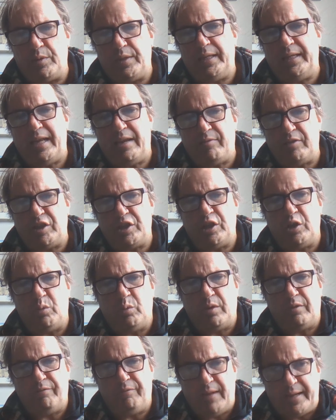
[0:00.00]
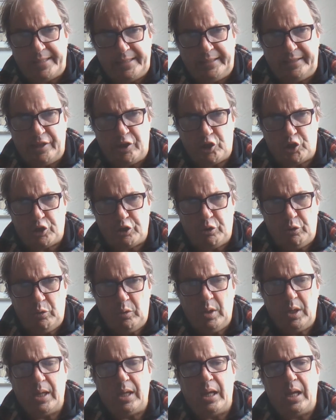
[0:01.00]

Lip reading: then have to deal with a flooding issue,